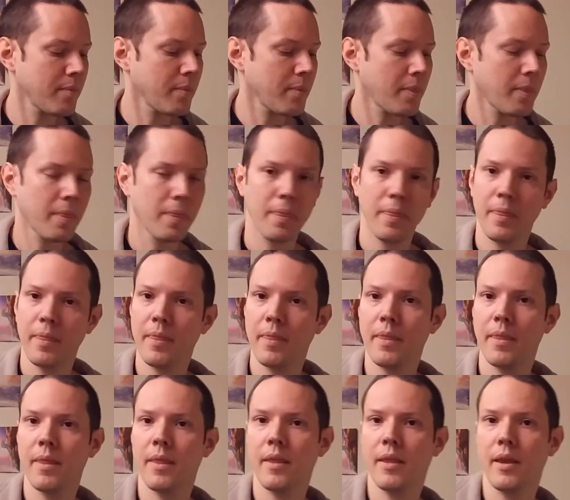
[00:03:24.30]

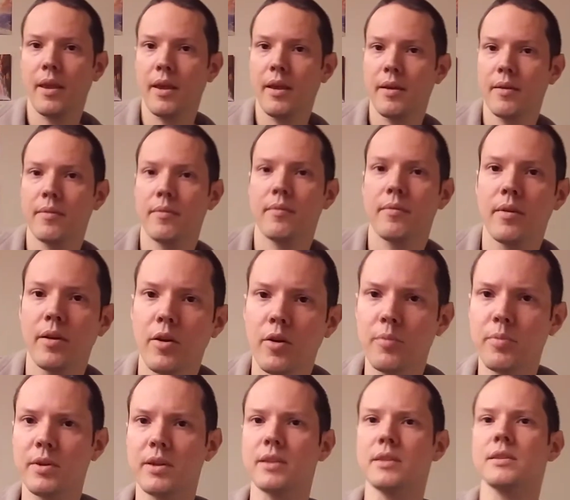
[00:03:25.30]
Okay, I hope
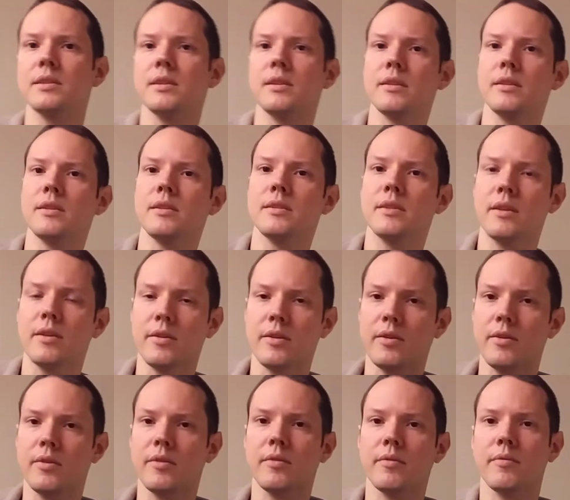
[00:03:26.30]
you can see this. I don't
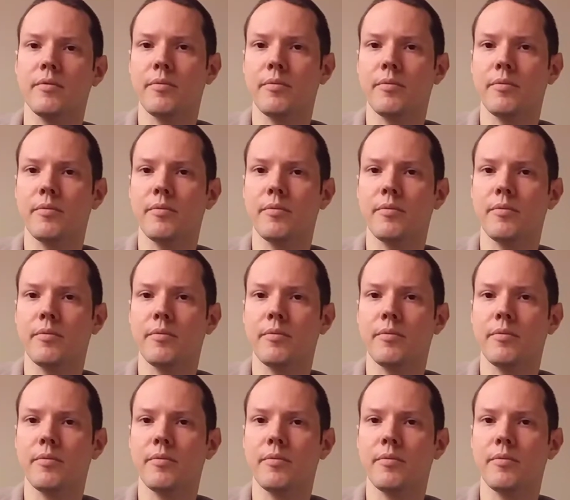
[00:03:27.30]
know.